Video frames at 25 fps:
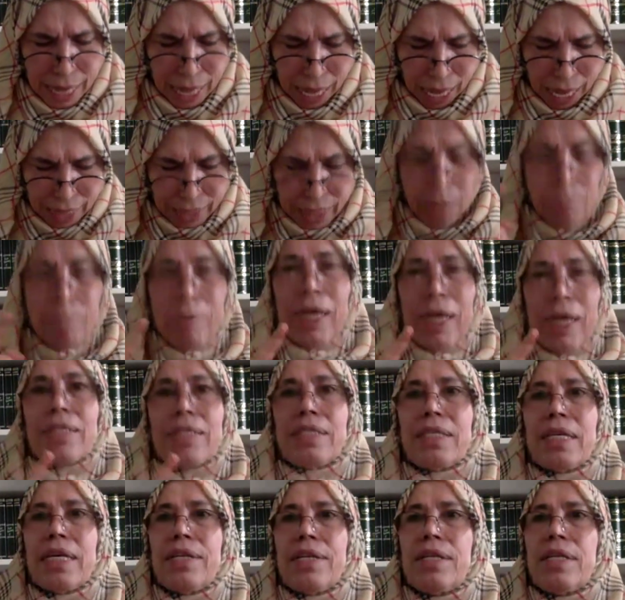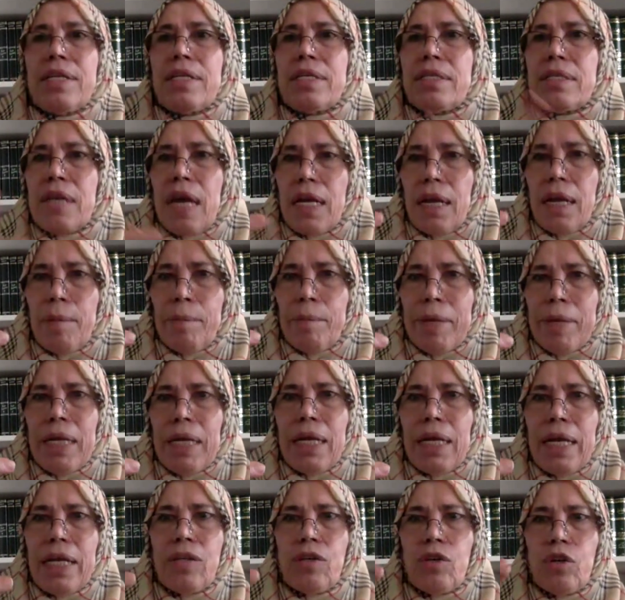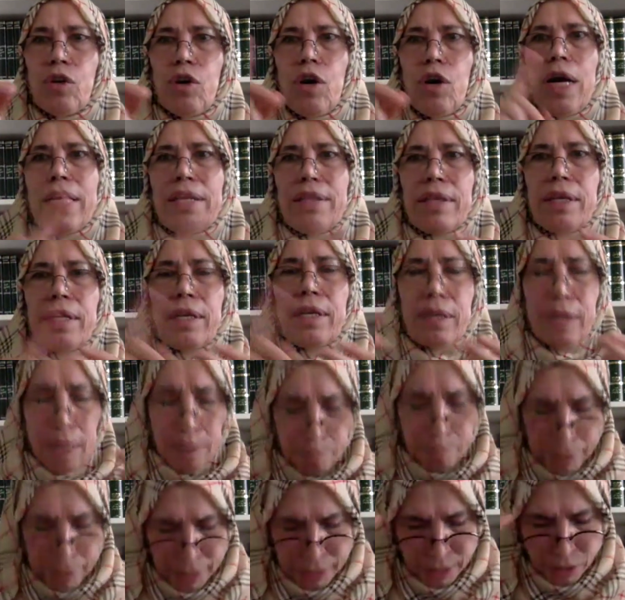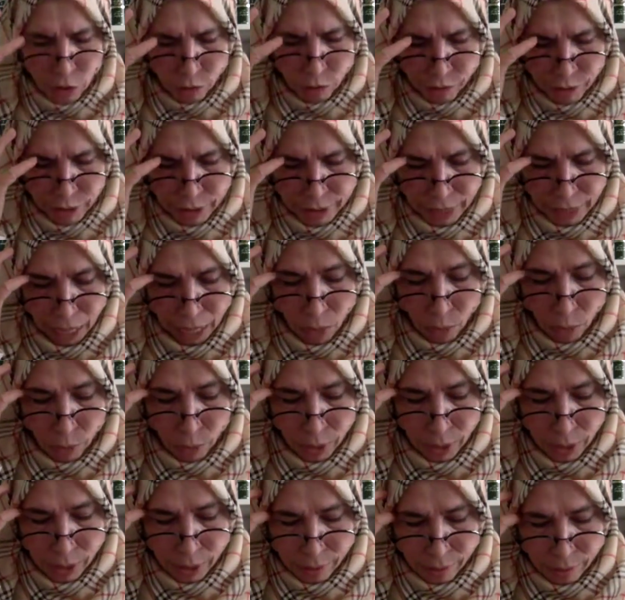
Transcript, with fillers: And I'm gonna say this and I'm gonna let you go. I think I passed over the hour.